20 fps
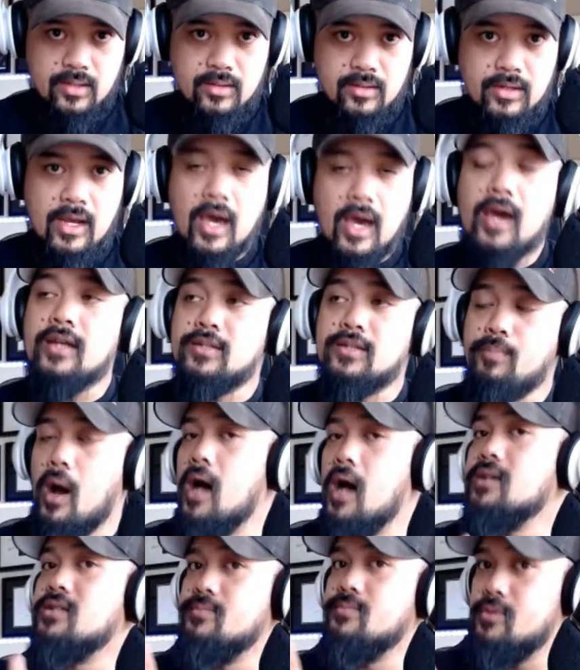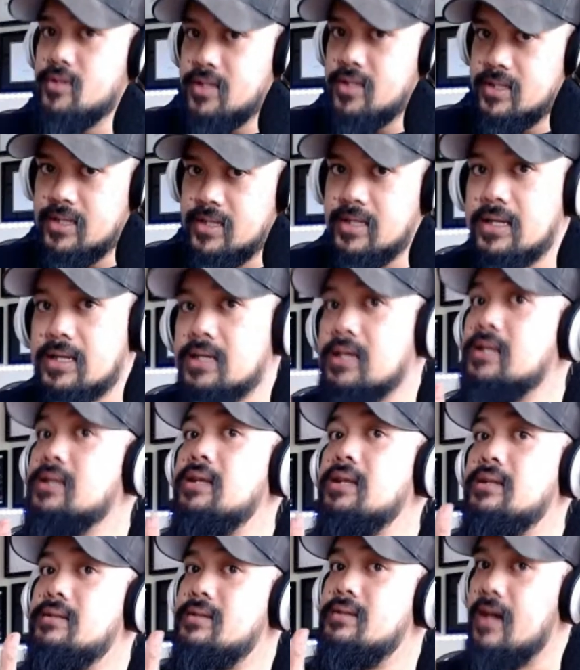Yeah, it's possible that they didn't
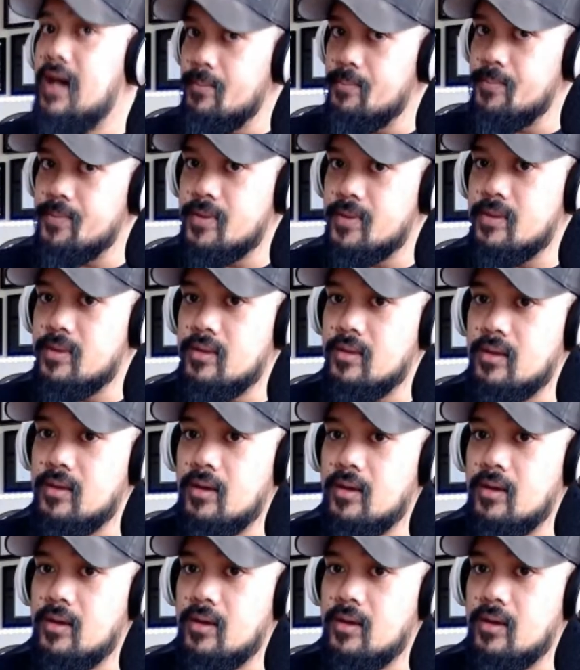get the depth